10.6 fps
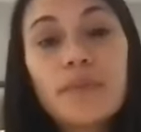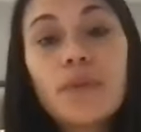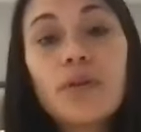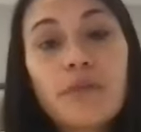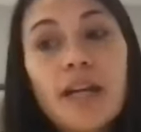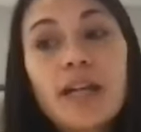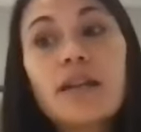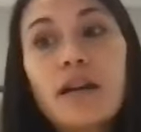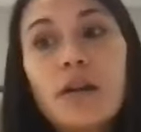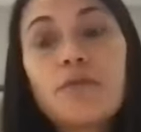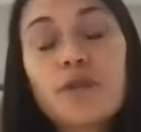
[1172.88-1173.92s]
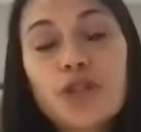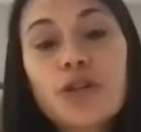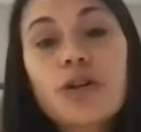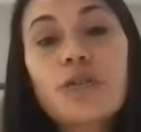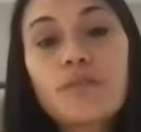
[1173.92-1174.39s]
You're right. For
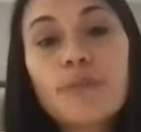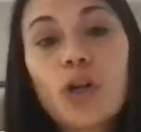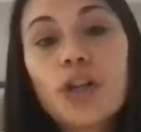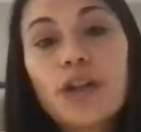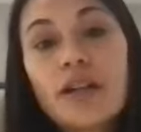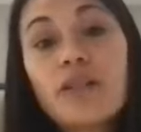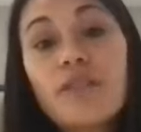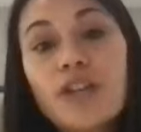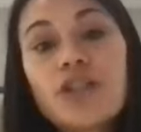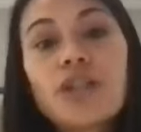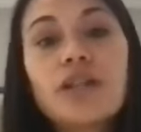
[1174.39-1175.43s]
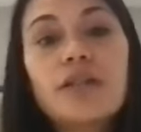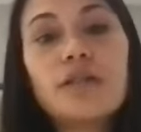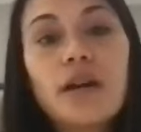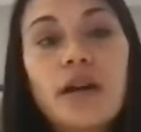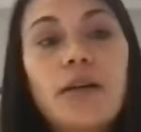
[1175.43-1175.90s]
sure, earlier
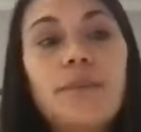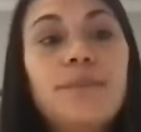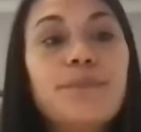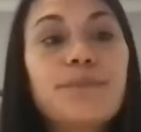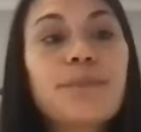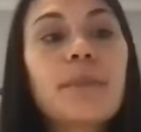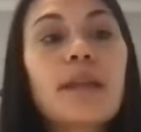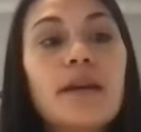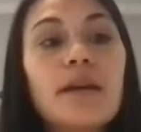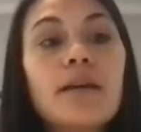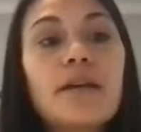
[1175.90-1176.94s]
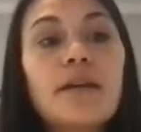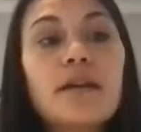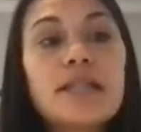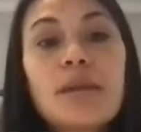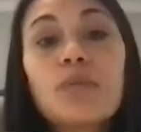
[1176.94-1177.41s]
intervention
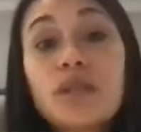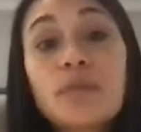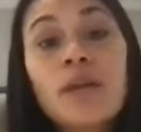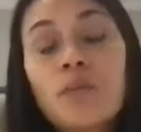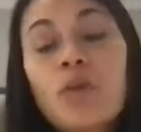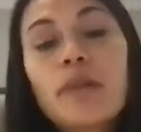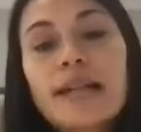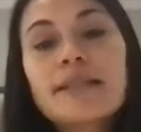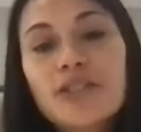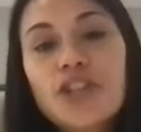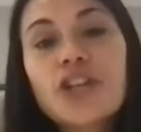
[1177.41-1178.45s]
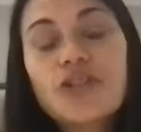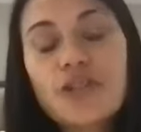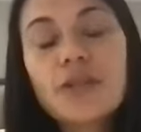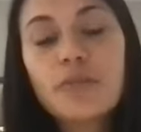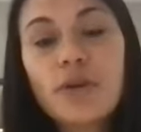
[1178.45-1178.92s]
is able to make more plastic
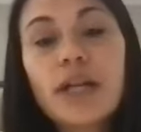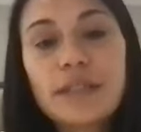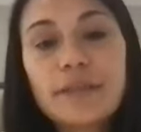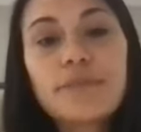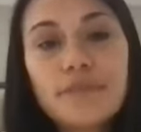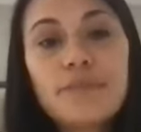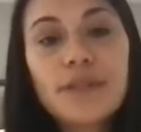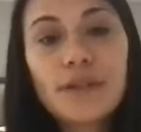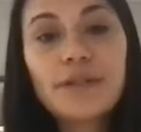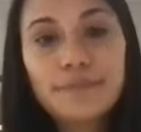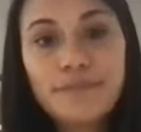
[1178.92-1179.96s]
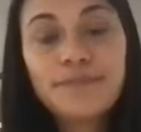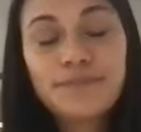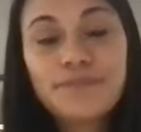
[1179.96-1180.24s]
changes on the brain. So,